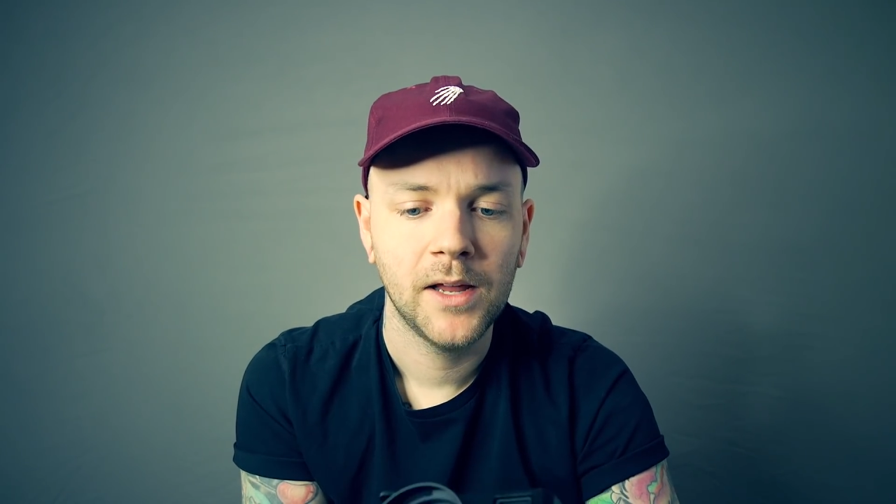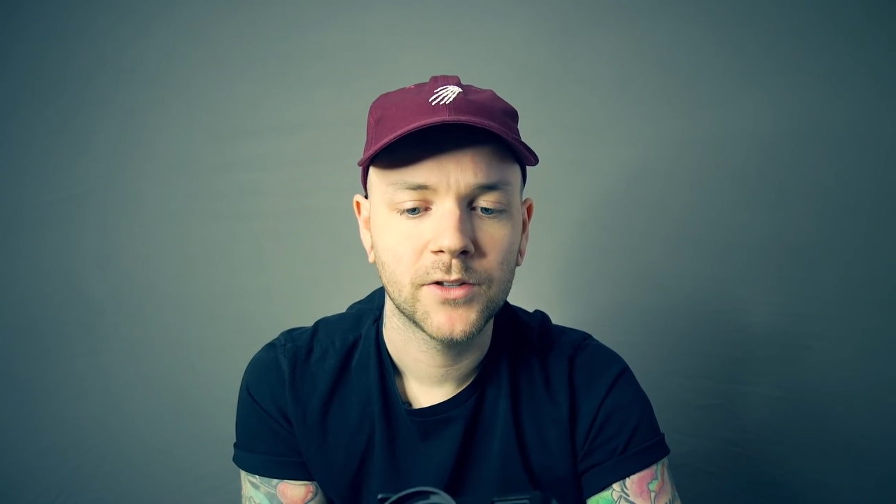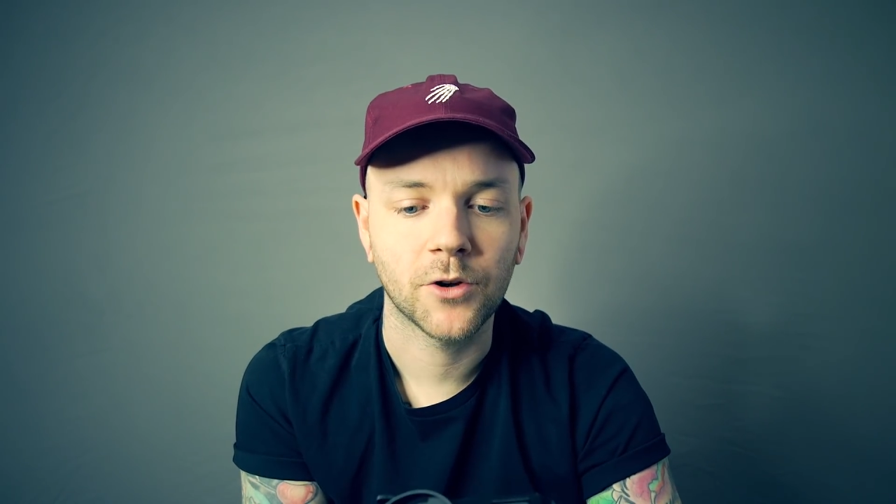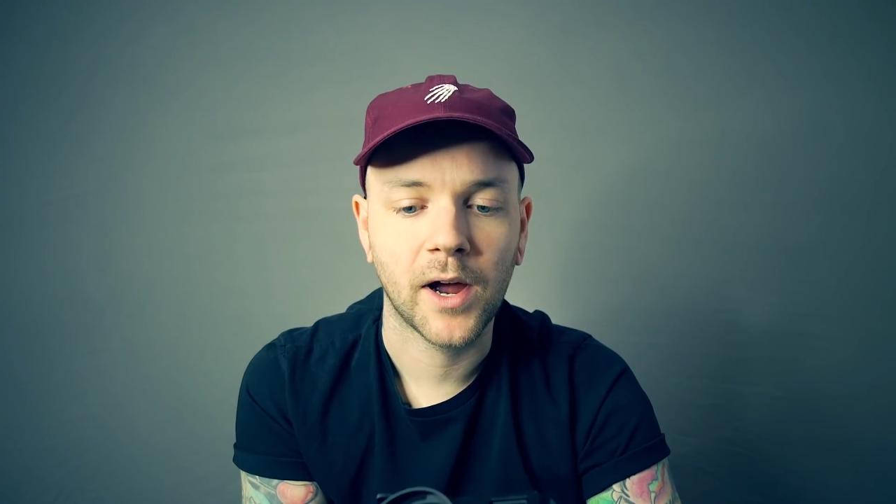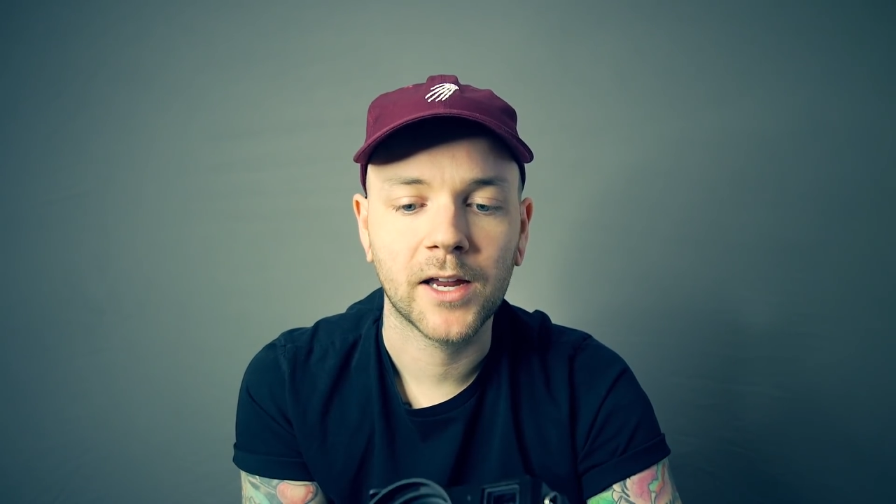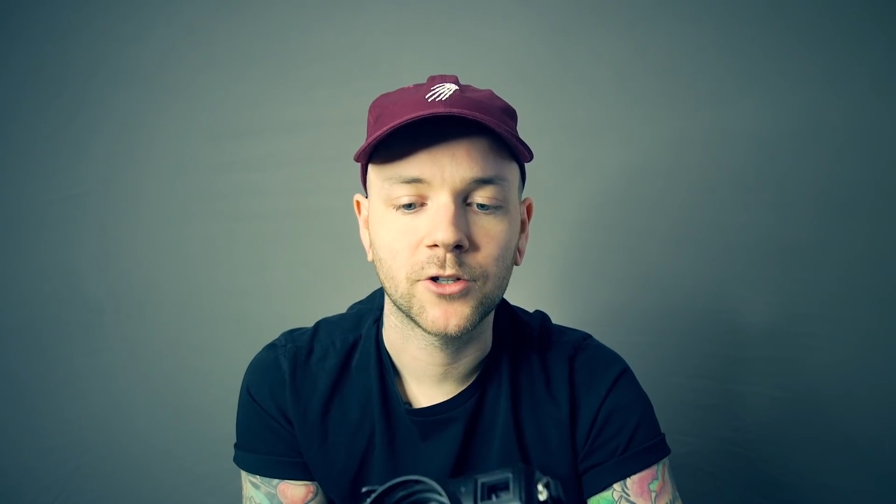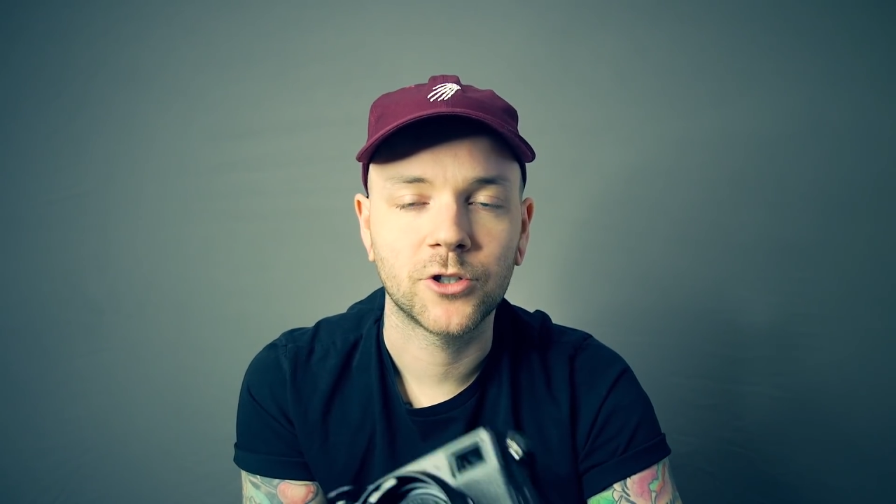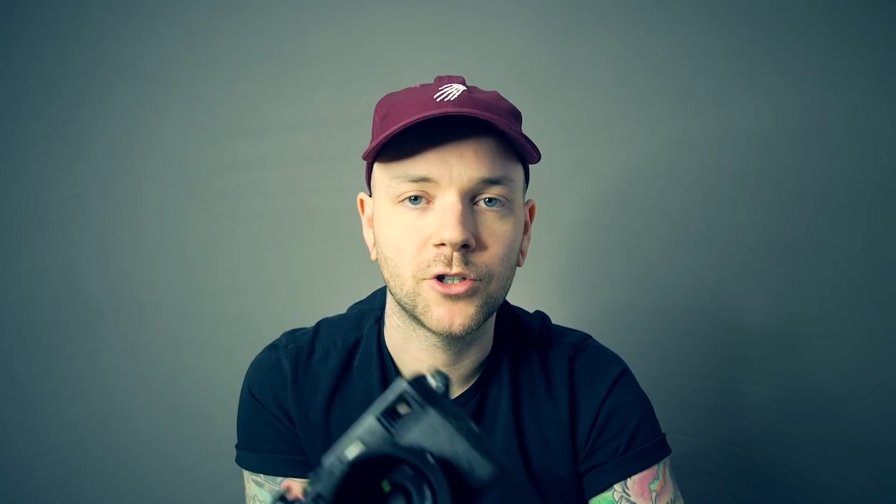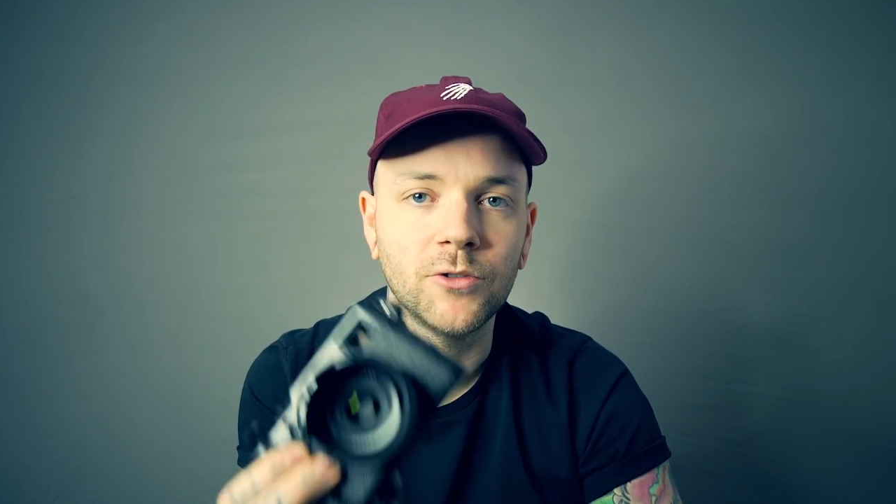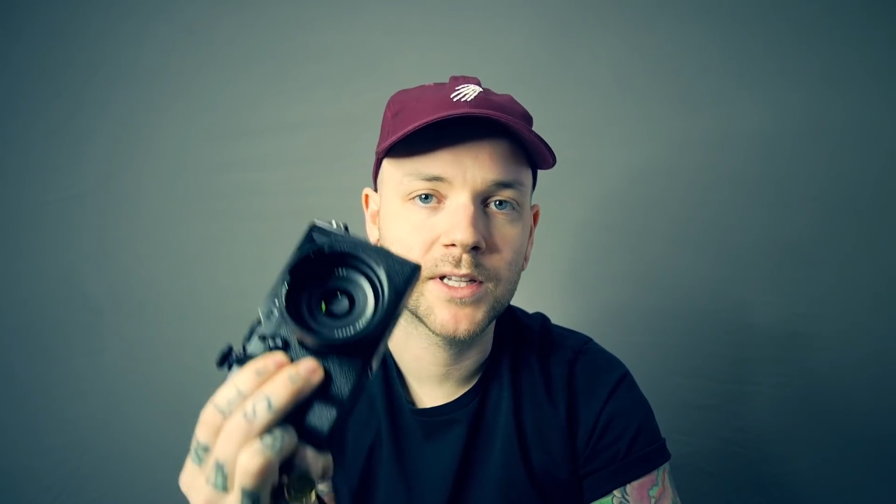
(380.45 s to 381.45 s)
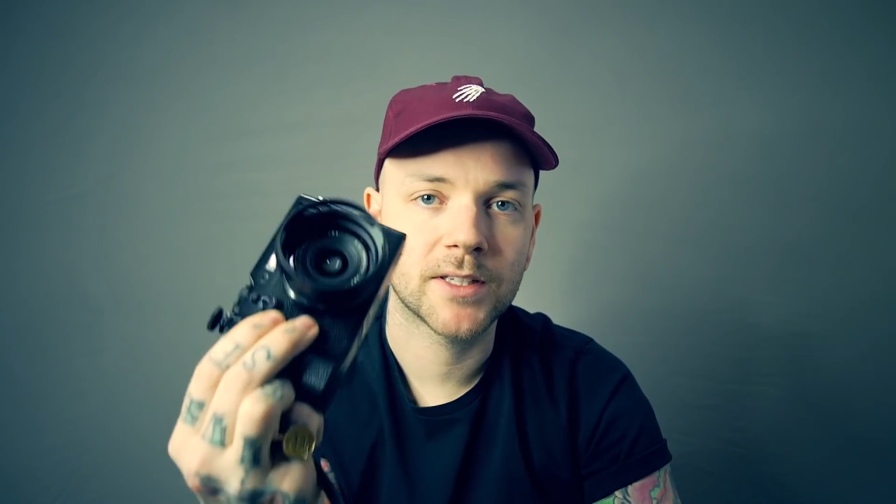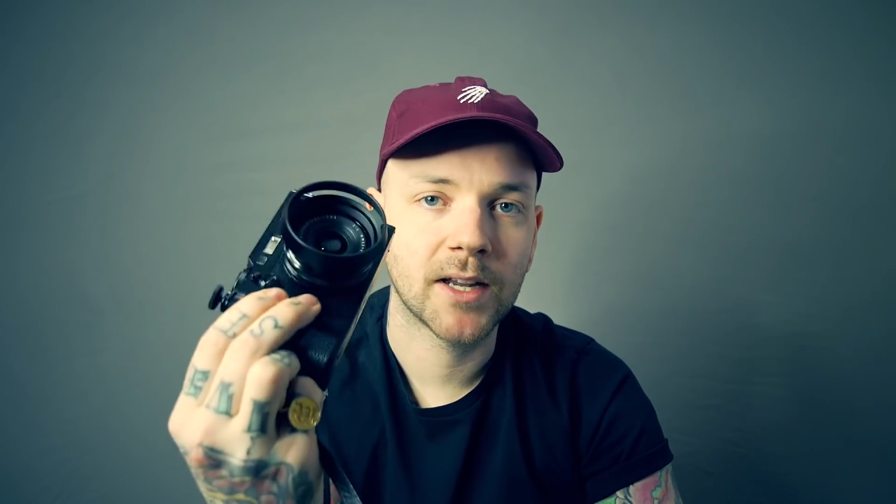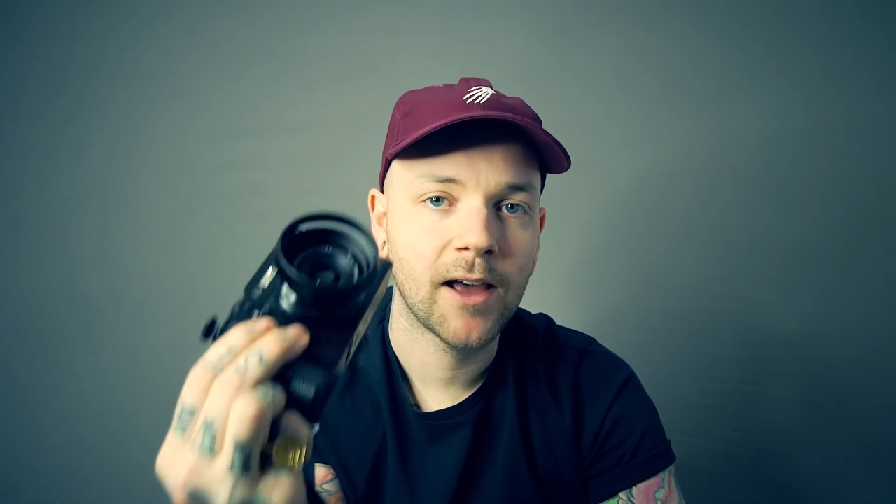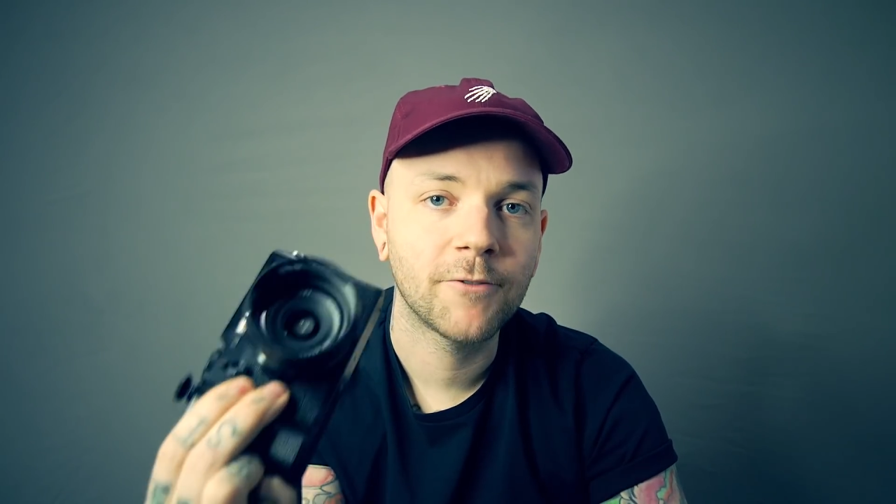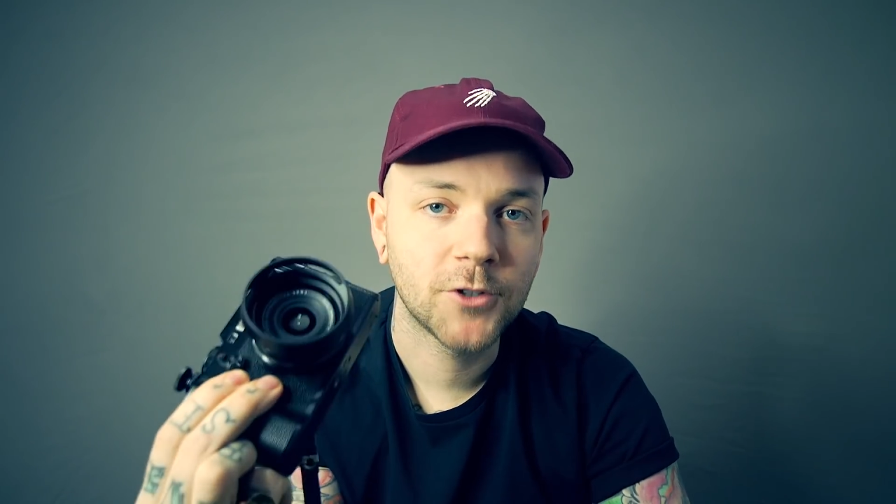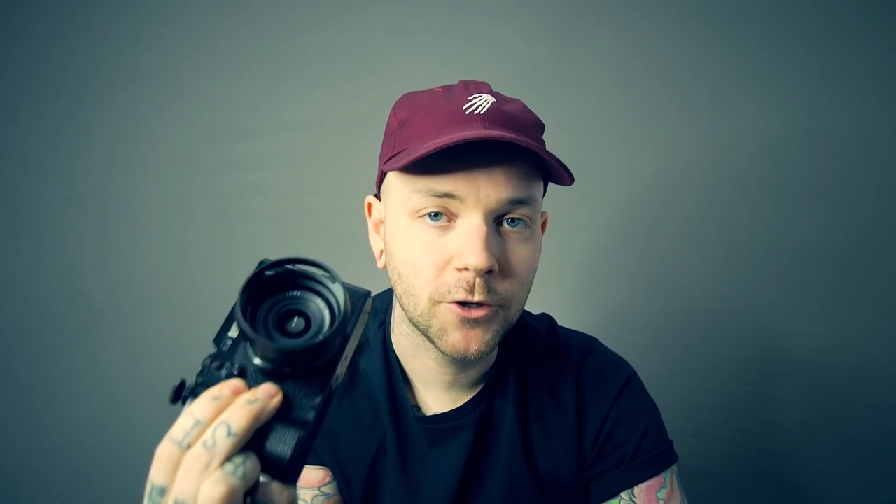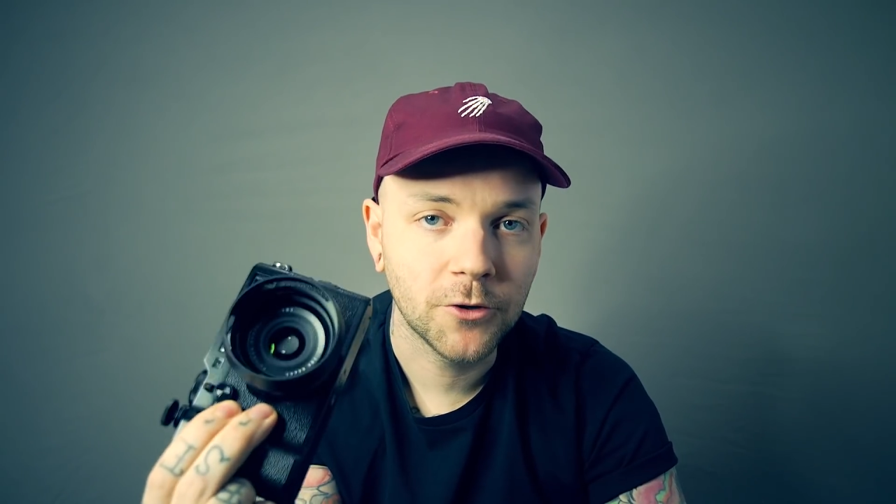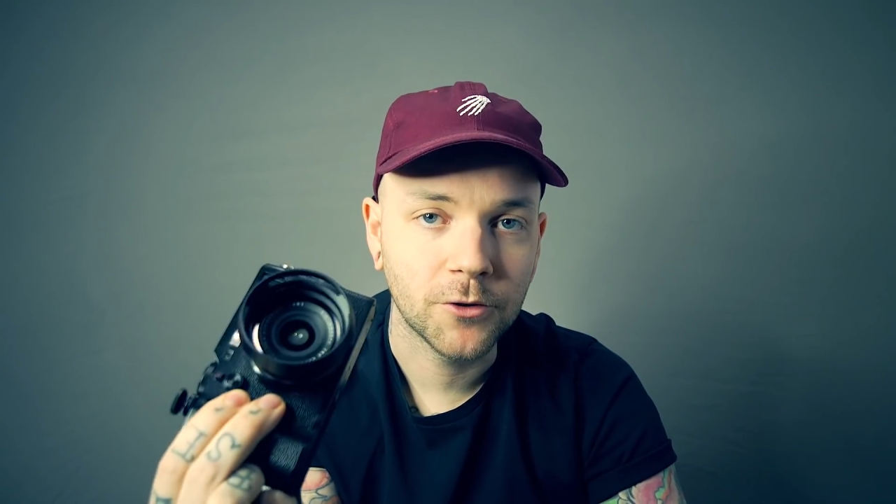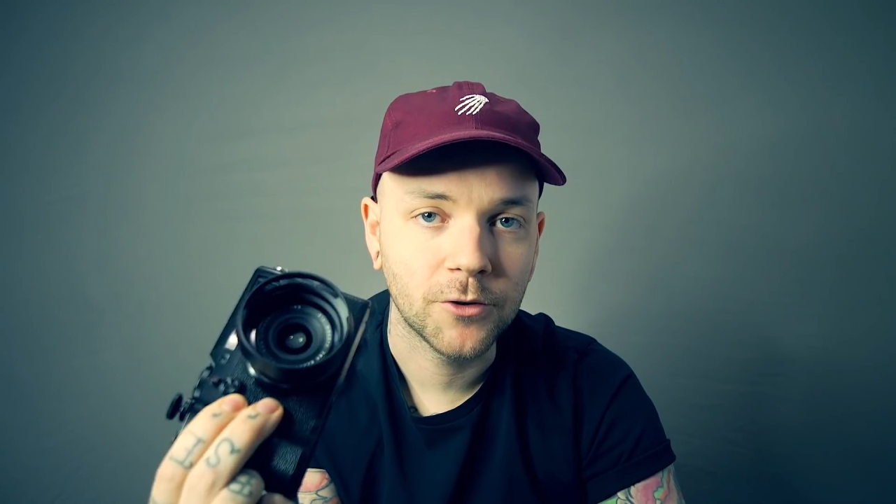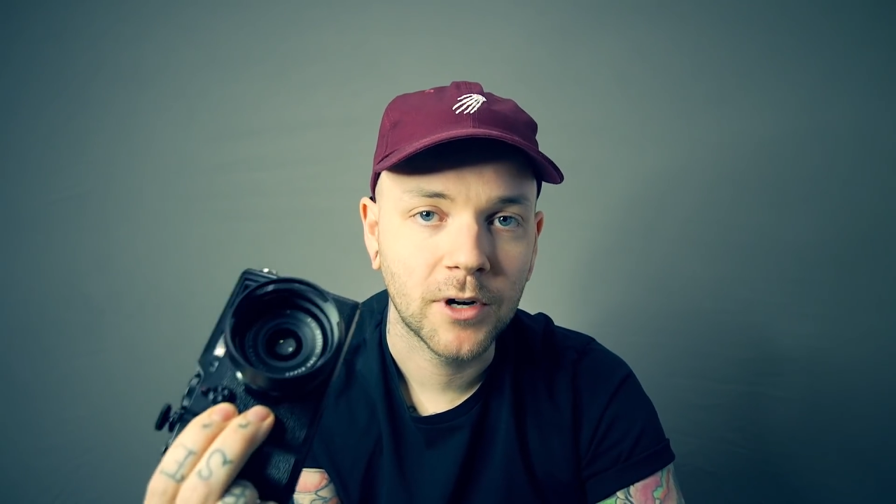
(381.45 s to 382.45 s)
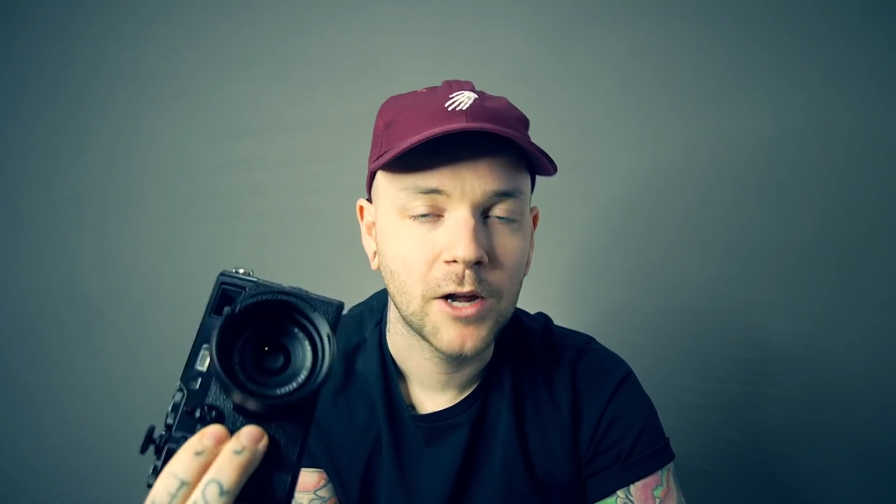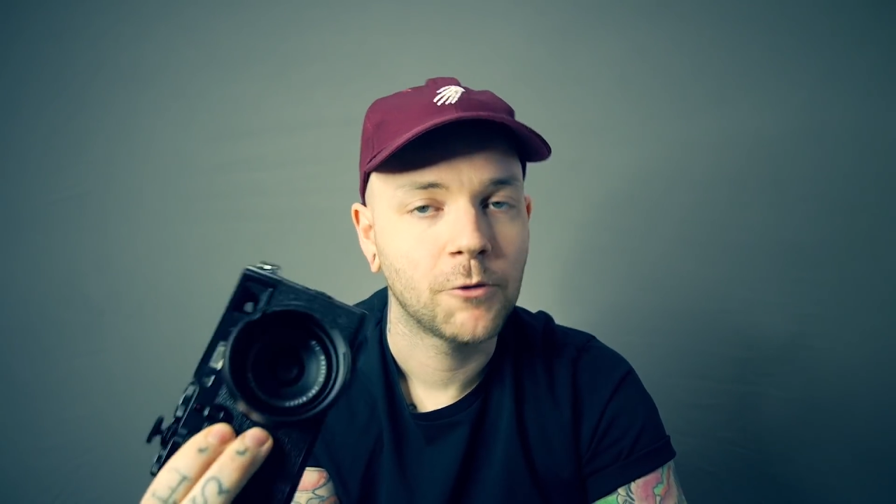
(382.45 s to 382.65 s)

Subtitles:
So I can shoot this at f2